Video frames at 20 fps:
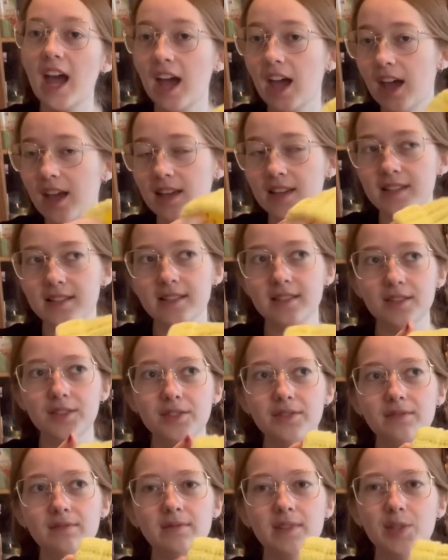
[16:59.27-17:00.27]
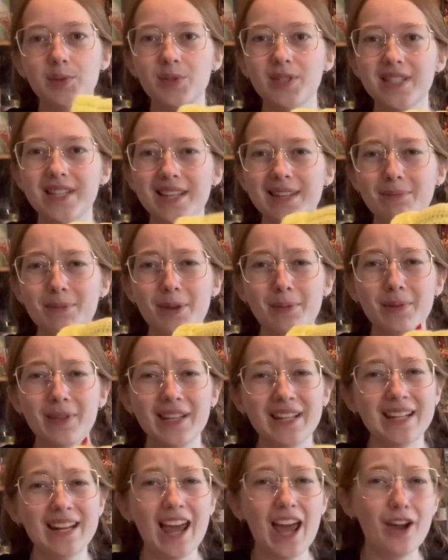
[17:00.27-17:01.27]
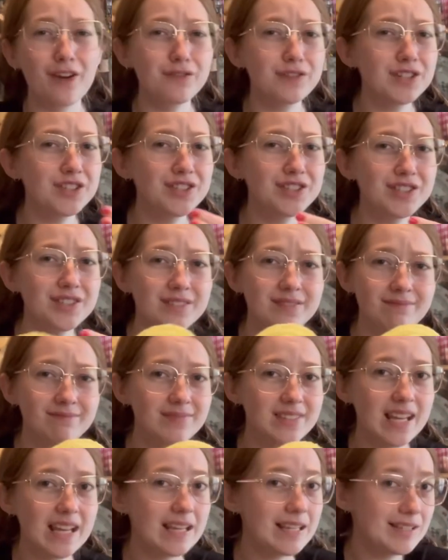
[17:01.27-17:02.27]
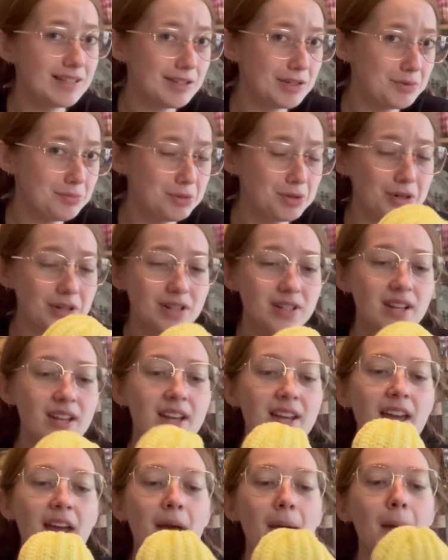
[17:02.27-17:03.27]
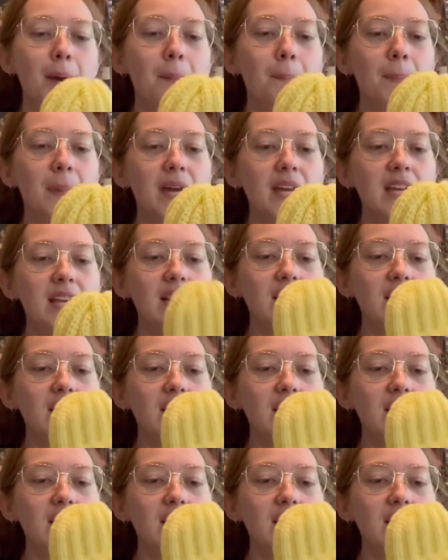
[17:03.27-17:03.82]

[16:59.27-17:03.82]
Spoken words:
I guess you would say maybe like an average size newborn, but it